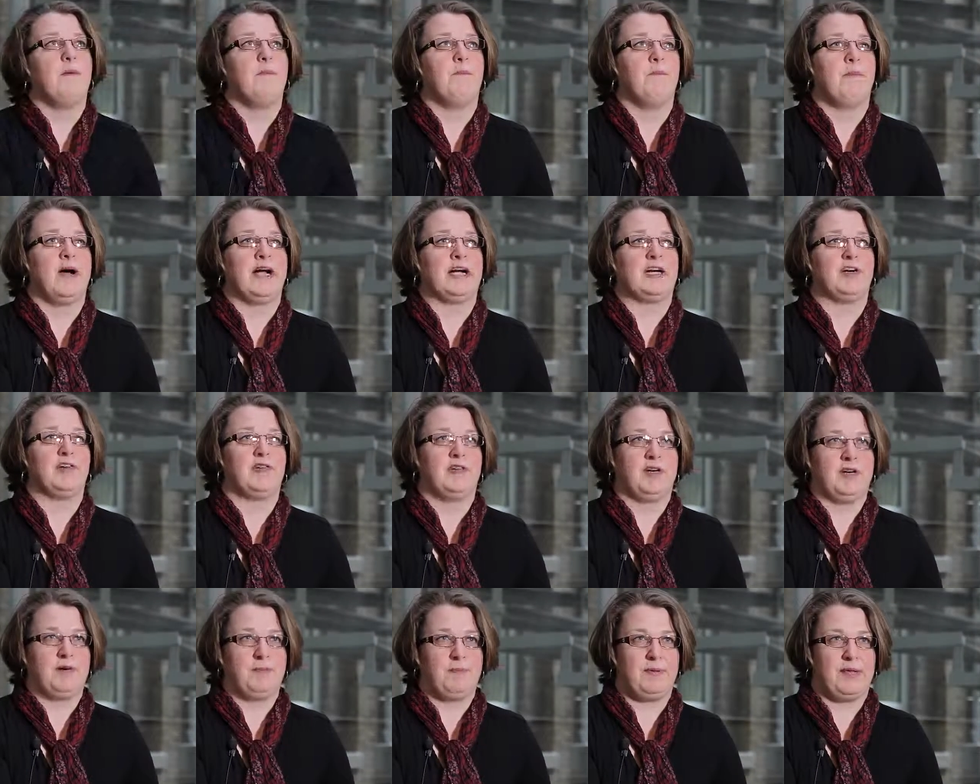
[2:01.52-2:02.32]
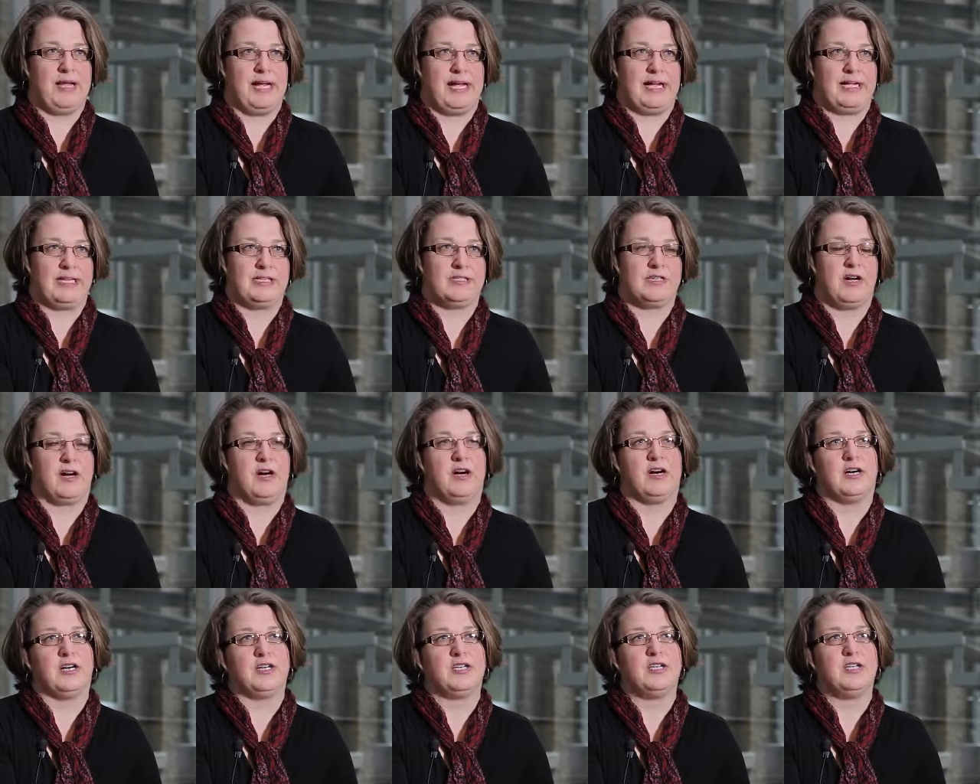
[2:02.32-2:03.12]
My career plans
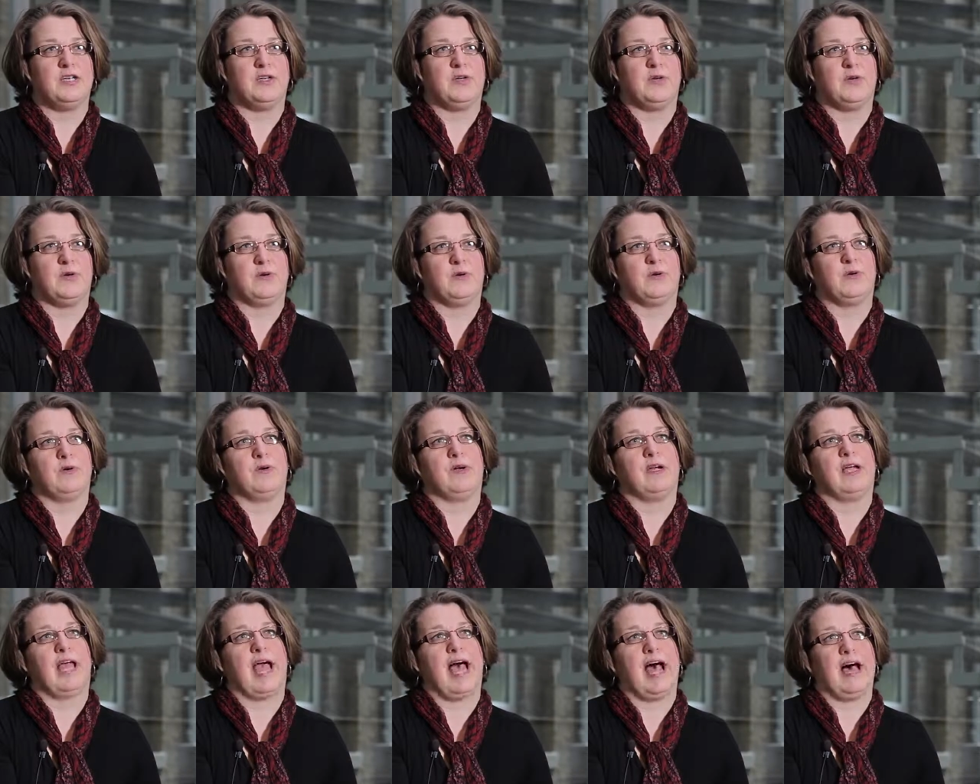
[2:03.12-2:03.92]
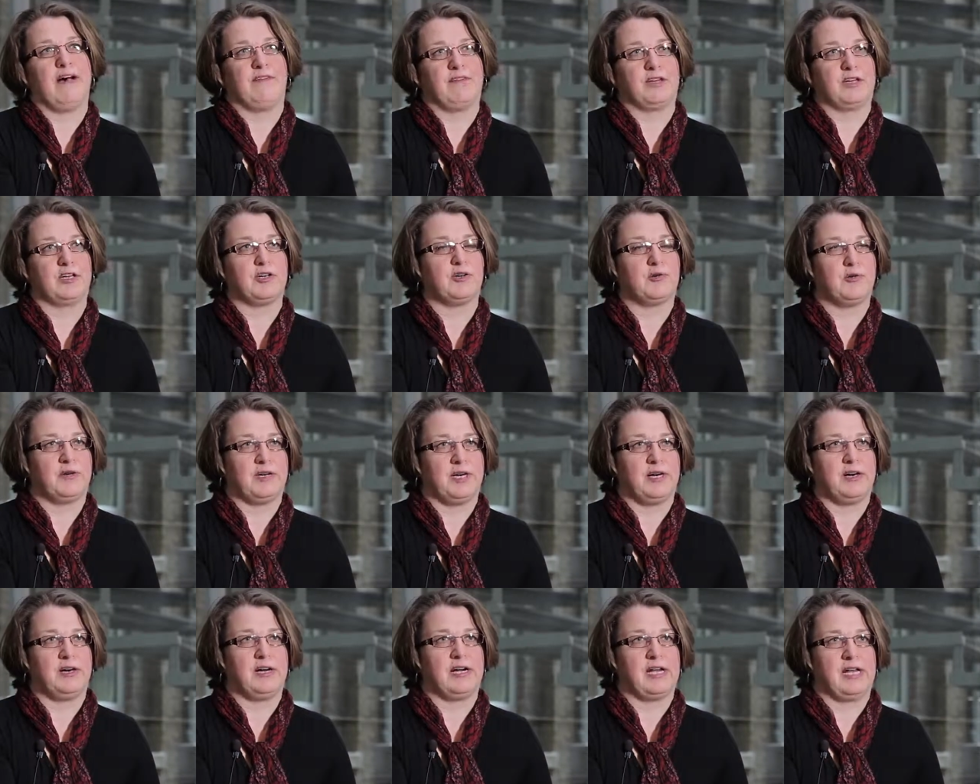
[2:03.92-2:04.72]
are to have a
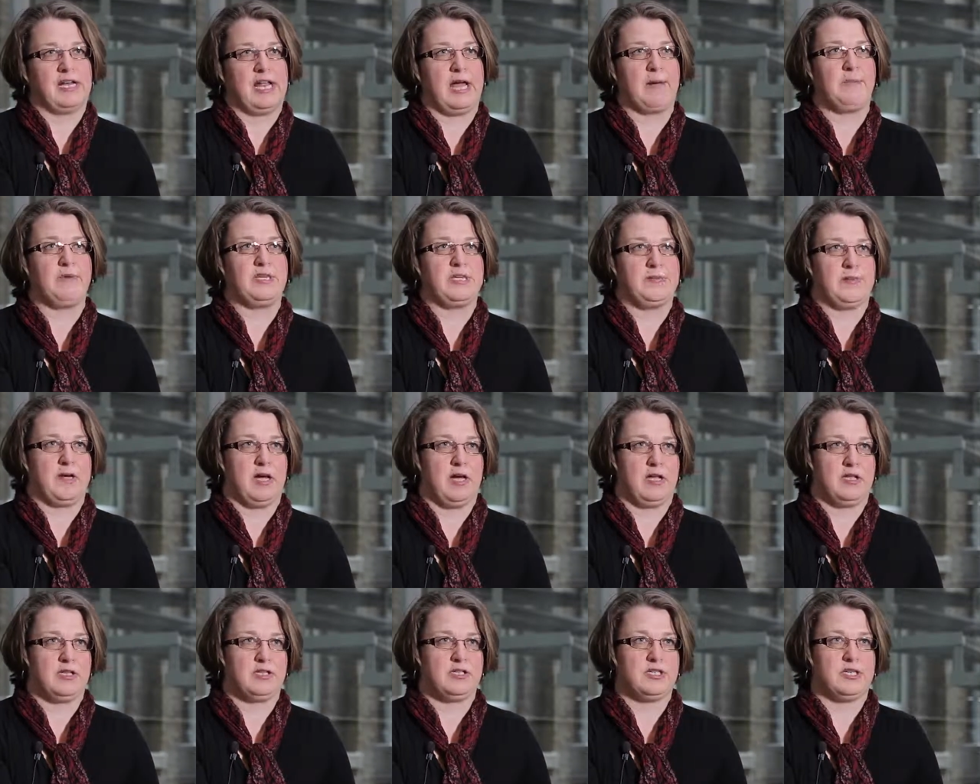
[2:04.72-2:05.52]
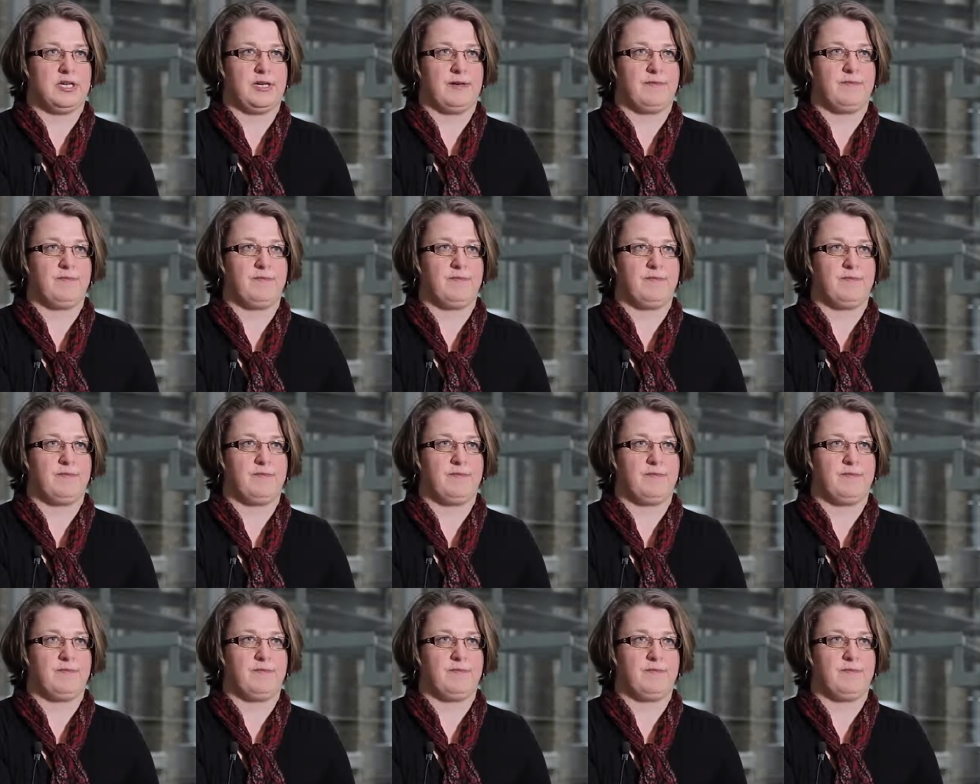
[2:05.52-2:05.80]
career in epidemiology.